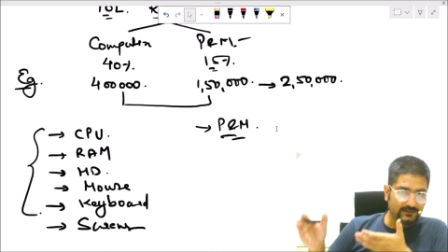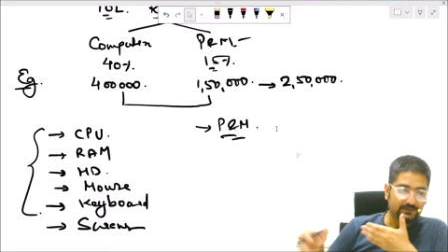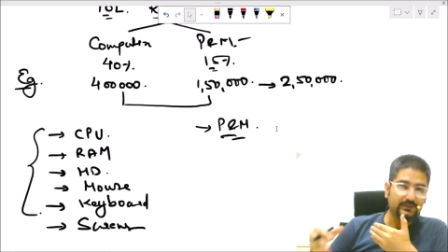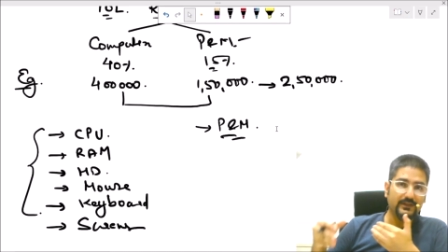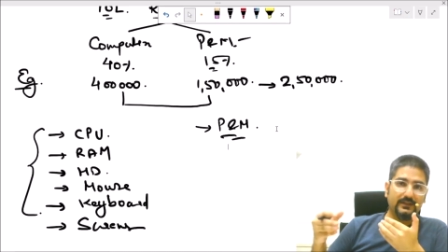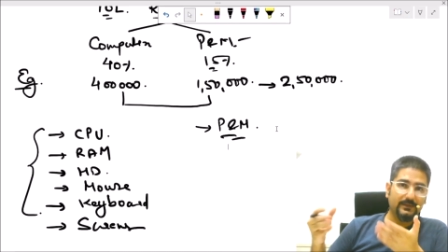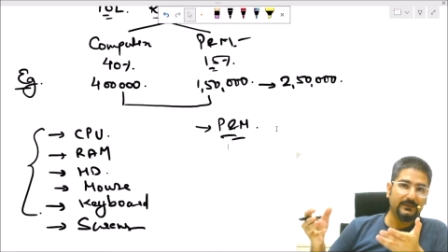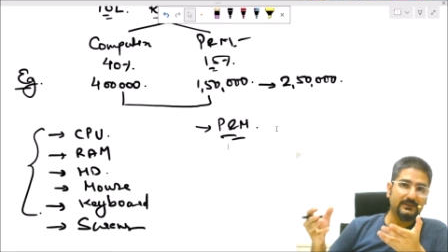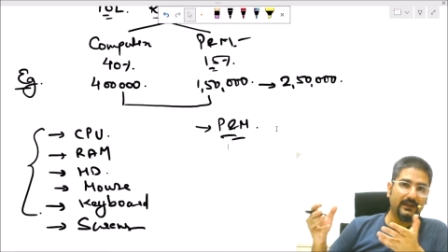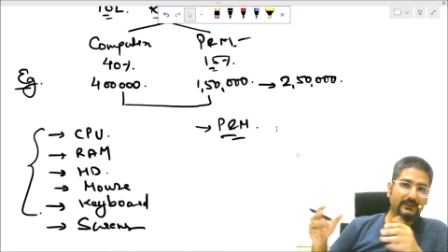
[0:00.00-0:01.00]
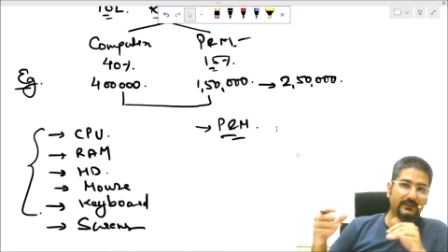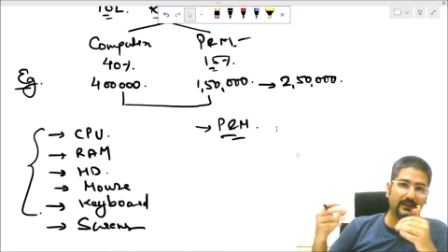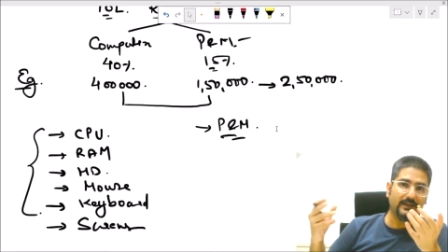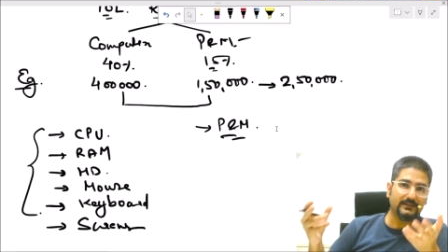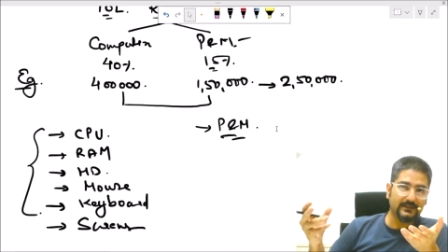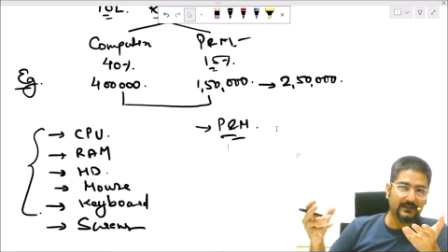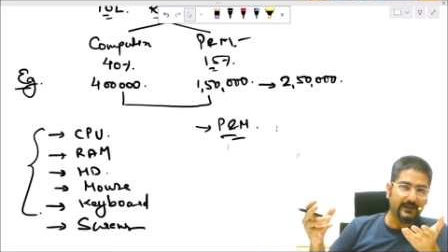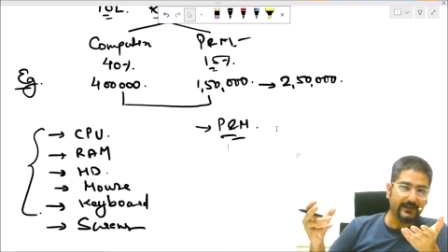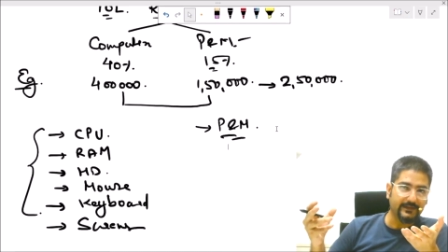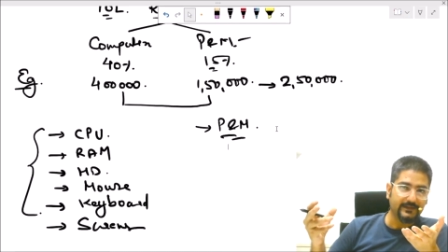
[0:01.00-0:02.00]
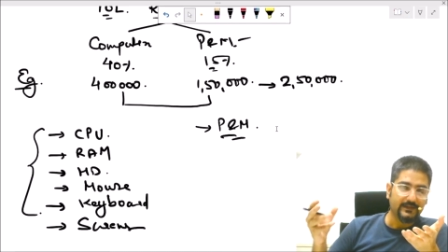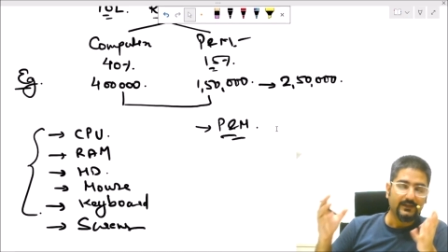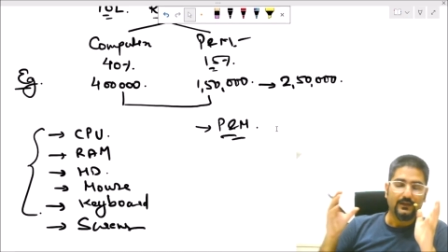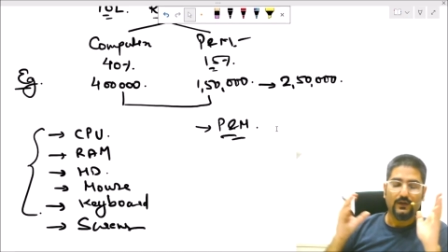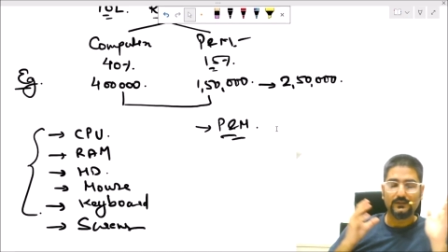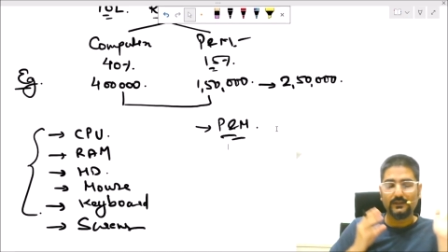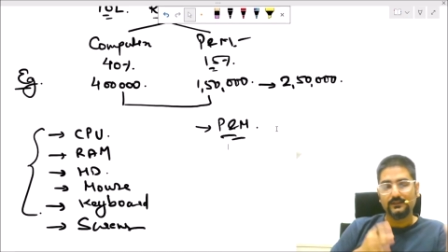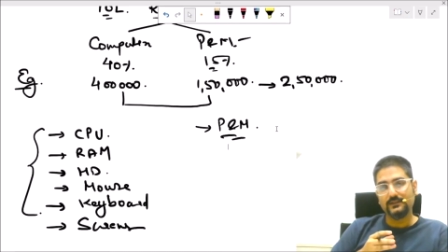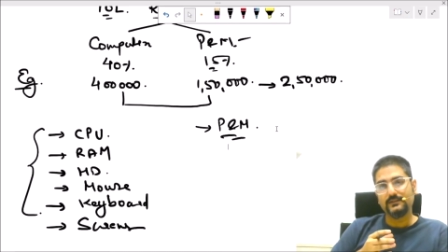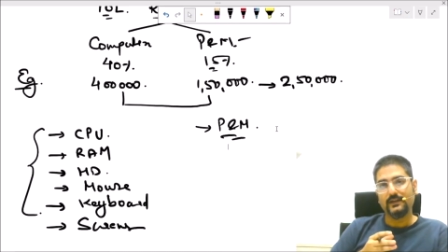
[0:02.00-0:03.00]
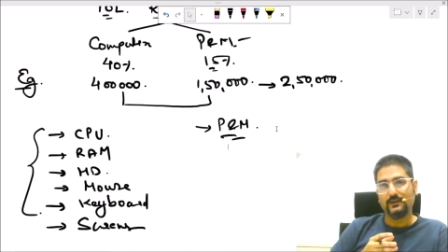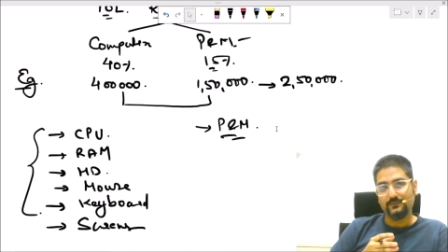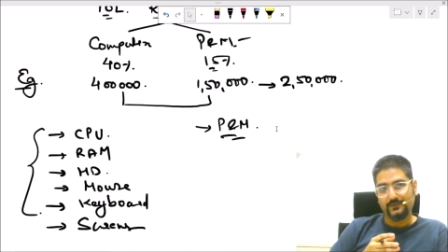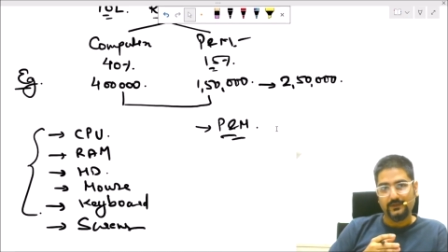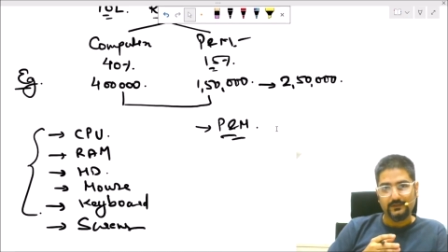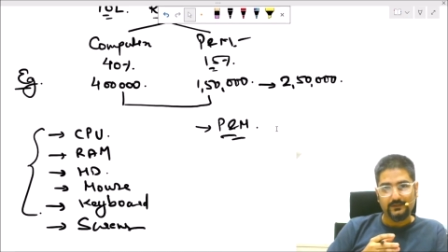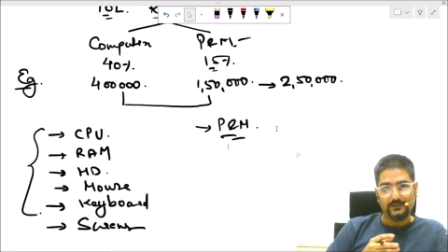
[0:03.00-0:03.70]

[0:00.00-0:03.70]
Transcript: So the income is high and the tax is high. On the other side of it,